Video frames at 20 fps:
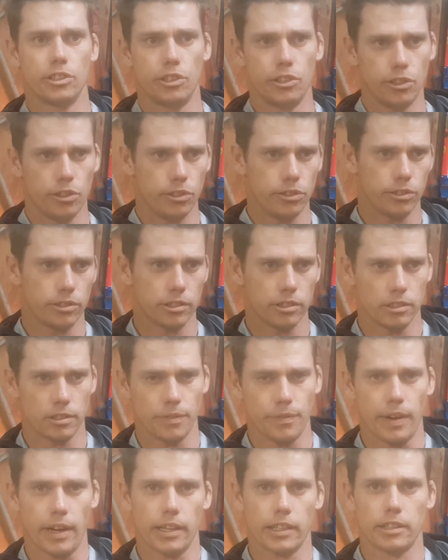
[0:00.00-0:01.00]
are used as
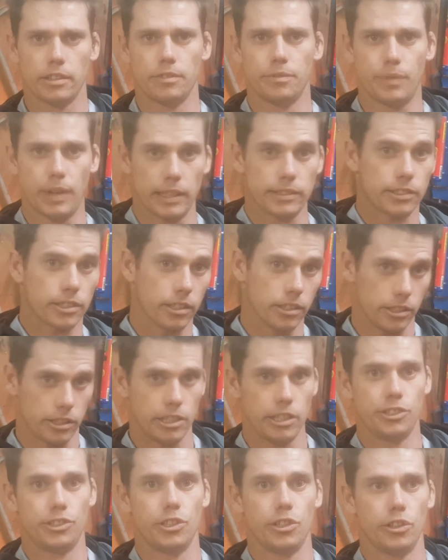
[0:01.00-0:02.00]
a vascular
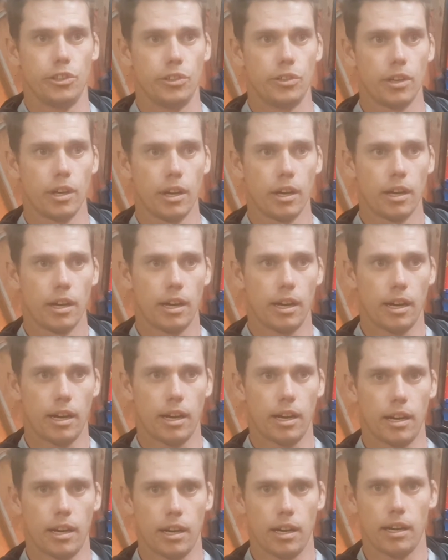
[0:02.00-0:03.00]
tissue
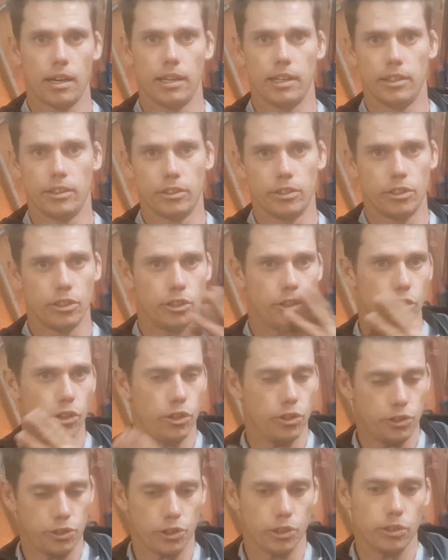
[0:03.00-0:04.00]
in the
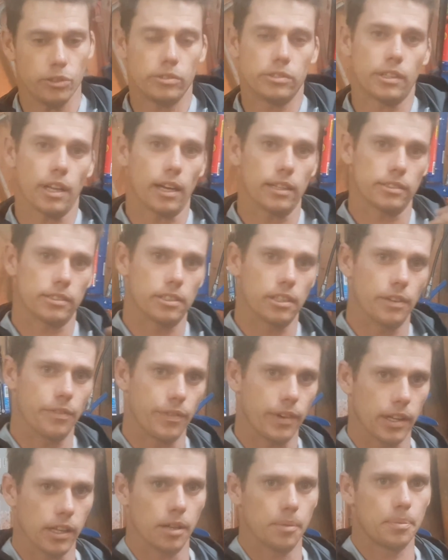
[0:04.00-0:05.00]
new shoot starts to
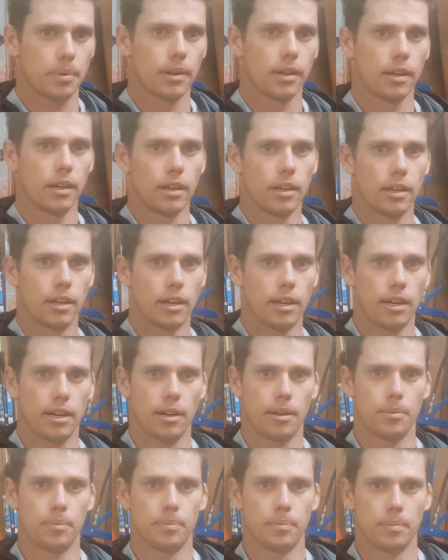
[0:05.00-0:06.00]
develop.
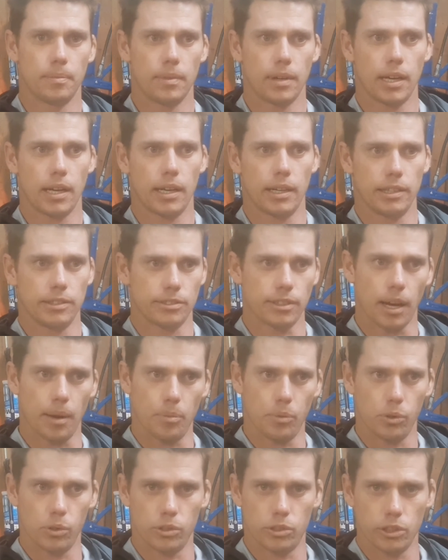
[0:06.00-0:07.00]
And is
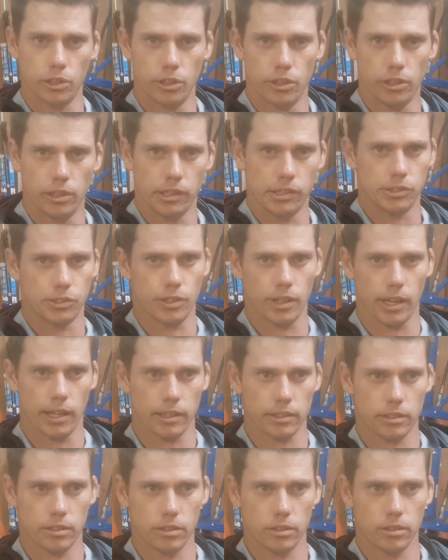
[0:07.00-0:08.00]
able to
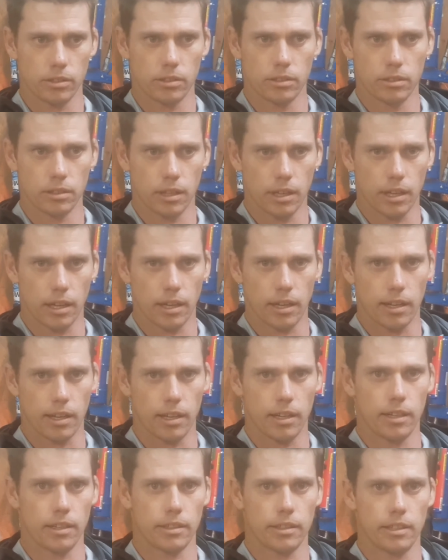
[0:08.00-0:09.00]
extract
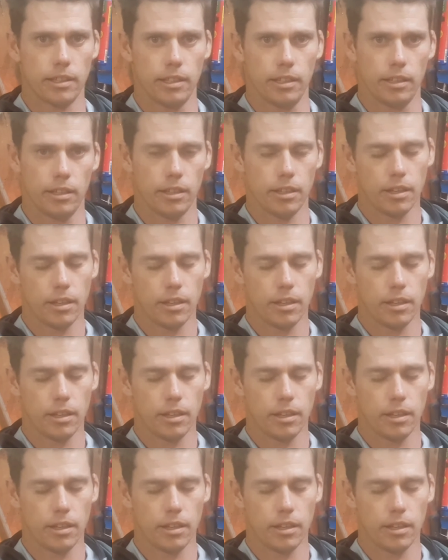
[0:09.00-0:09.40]
the